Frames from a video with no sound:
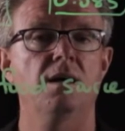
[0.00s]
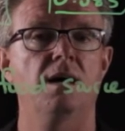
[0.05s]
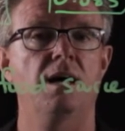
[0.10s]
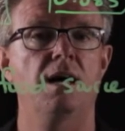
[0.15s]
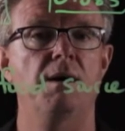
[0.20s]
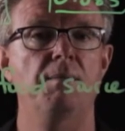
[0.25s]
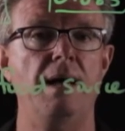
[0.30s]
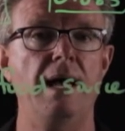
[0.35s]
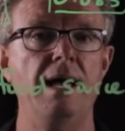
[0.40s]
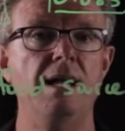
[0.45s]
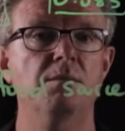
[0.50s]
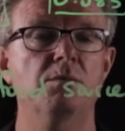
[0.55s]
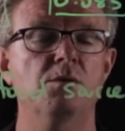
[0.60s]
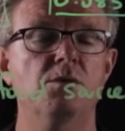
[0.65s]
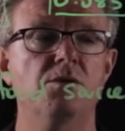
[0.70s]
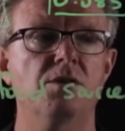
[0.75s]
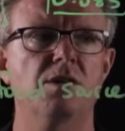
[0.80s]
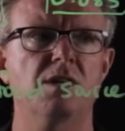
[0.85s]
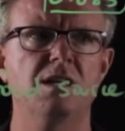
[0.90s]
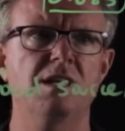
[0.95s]

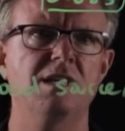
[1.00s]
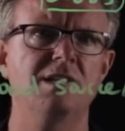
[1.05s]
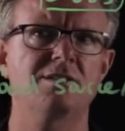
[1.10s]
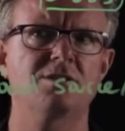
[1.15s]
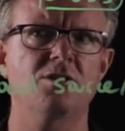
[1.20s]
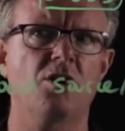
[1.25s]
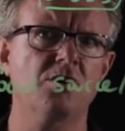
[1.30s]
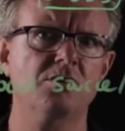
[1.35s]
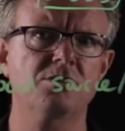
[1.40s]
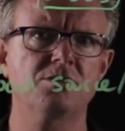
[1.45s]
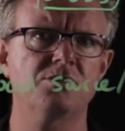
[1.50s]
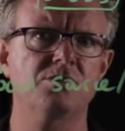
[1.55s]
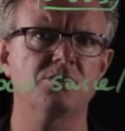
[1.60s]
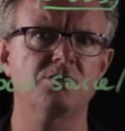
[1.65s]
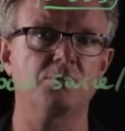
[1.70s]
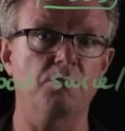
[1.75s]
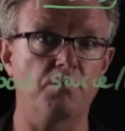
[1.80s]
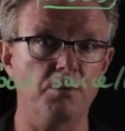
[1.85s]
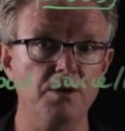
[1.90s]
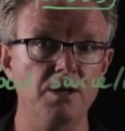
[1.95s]
animal that needs oxygen
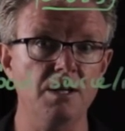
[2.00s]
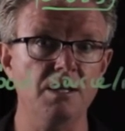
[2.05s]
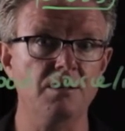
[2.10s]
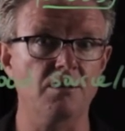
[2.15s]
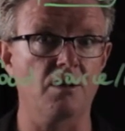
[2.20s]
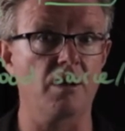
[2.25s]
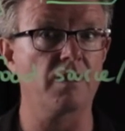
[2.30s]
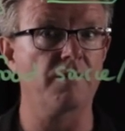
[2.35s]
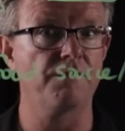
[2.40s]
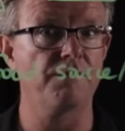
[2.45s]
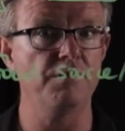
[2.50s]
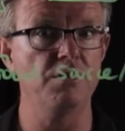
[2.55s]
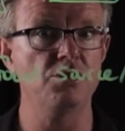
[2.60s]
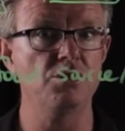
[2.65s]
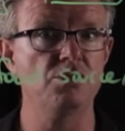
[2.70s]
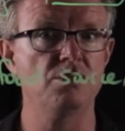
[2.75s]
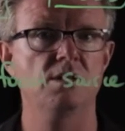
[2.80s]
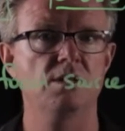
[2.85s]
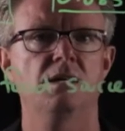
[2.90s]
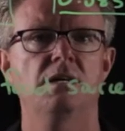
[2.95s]
to breathe, like
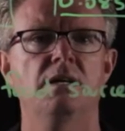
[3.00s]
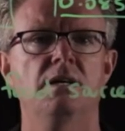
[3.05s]
fish.